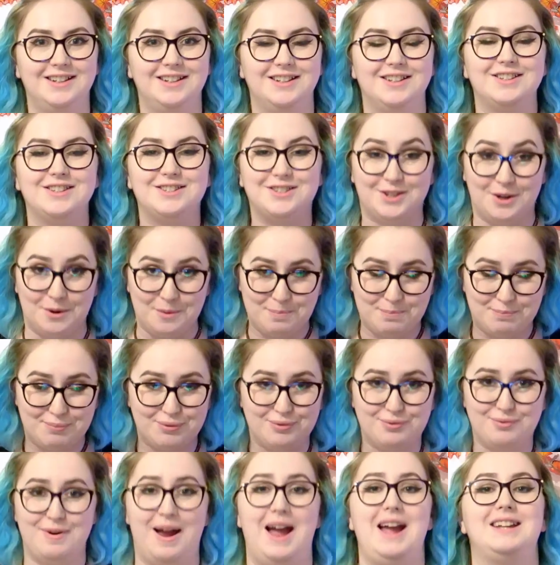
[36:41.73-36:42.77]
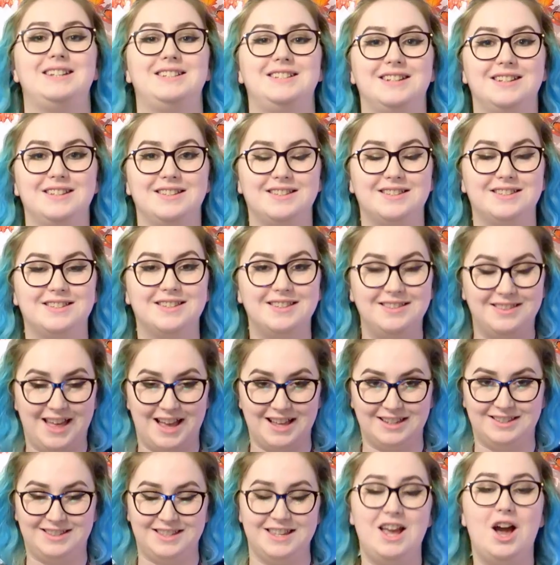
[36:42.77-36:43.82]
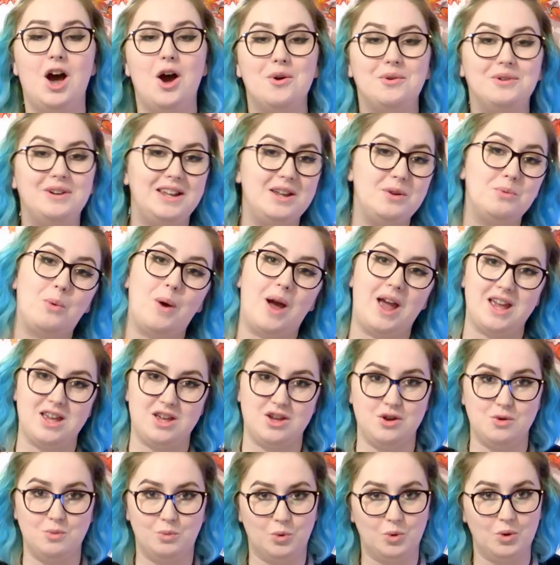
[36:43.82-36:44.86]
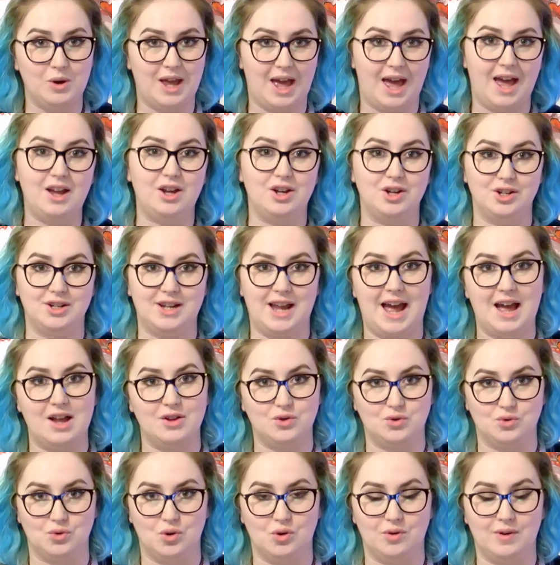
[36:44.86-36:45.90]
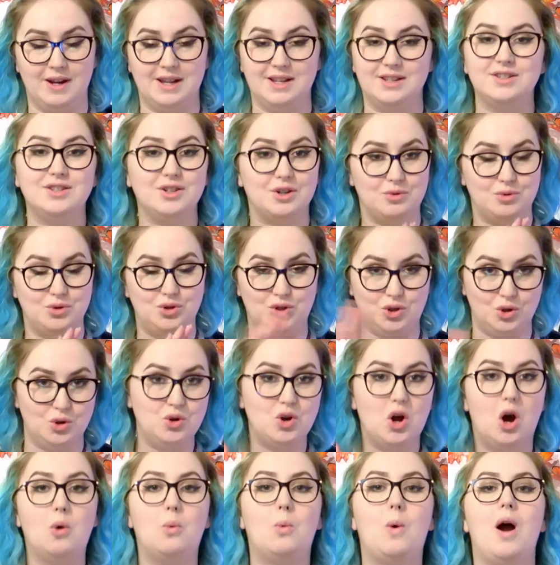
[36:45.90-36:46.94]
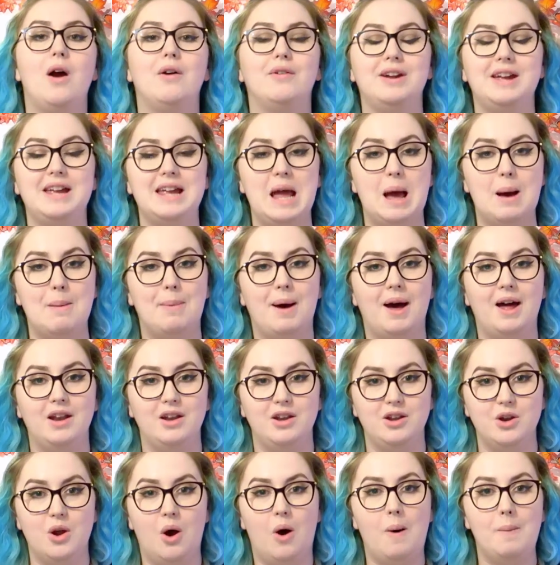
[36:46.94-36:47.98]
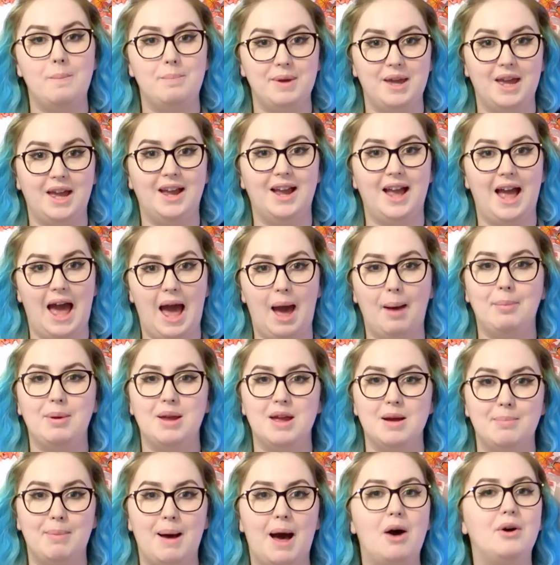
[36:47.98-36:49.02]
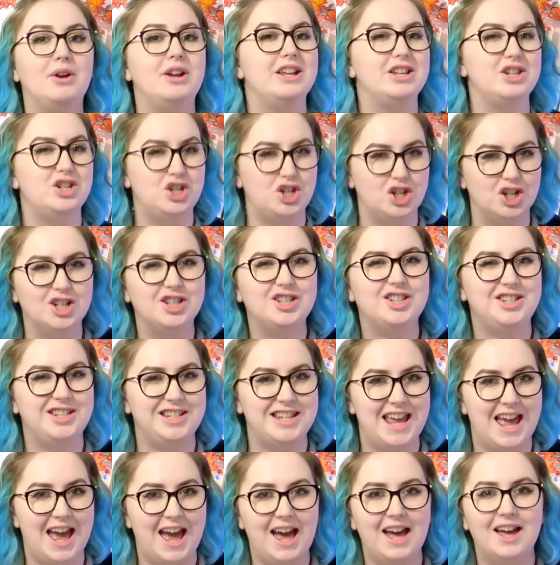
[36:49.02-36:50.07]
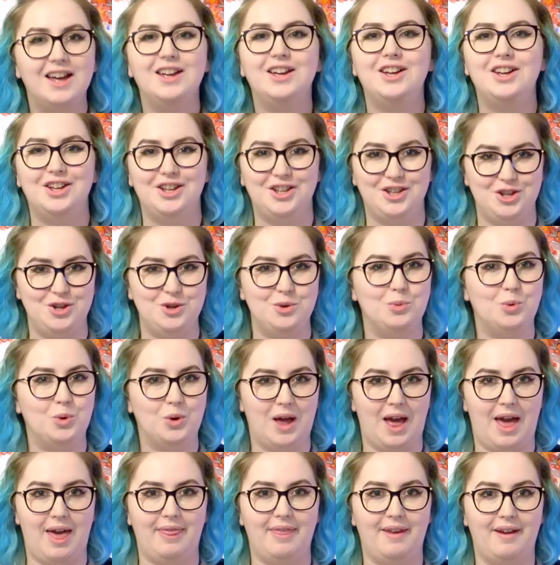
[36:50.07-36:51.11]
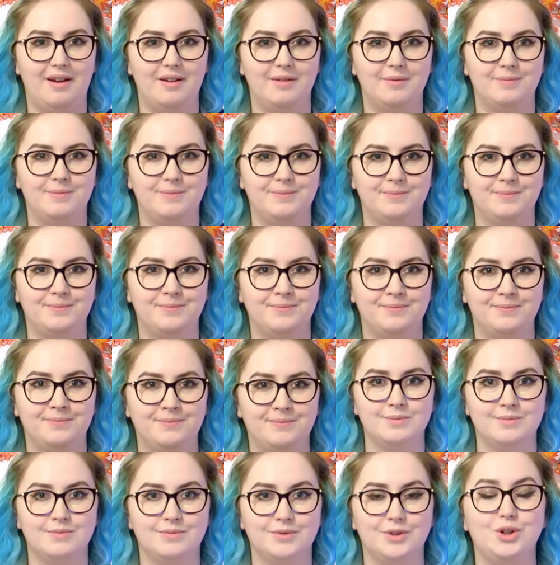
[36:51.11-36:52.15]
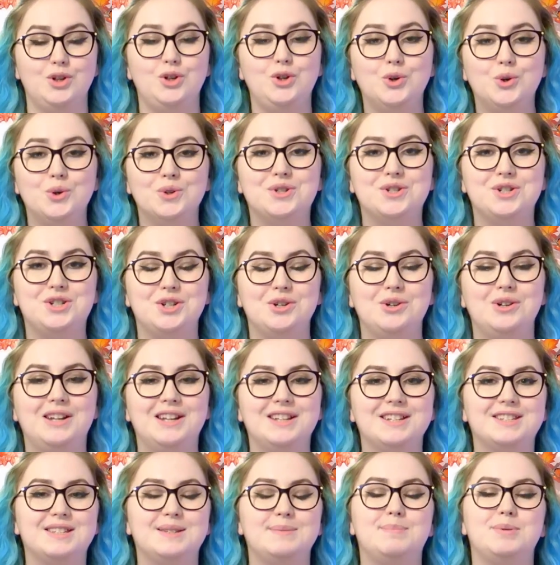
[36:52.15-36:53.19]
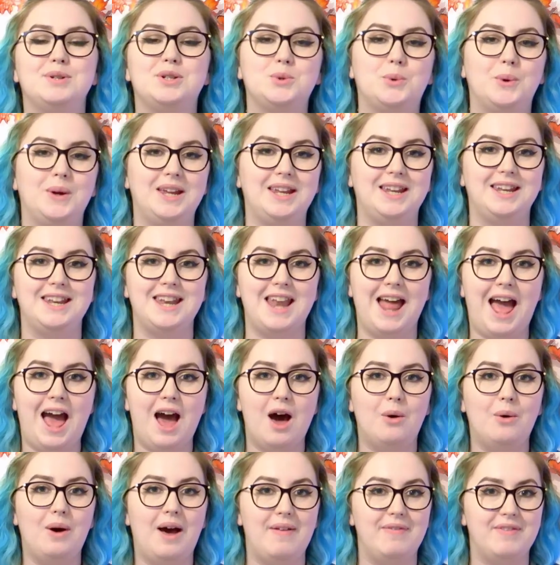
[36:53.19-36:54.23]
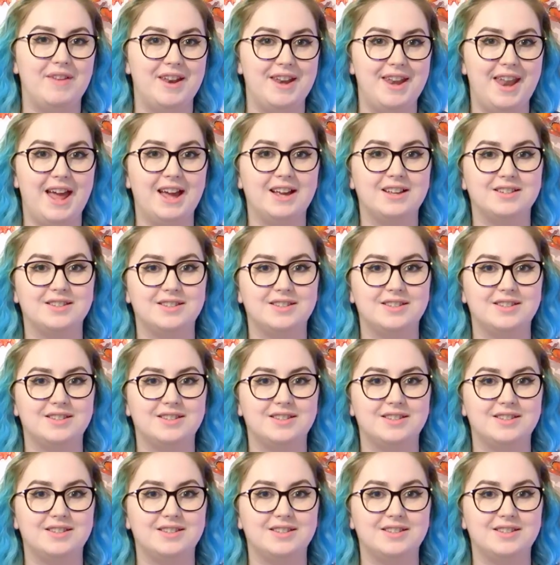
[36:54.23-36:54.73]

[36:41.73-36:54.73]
So practice. That's the only way you will get good at drawing. So do not worry about not being happy about it just yet. You will get there. Your to-do list between now and the next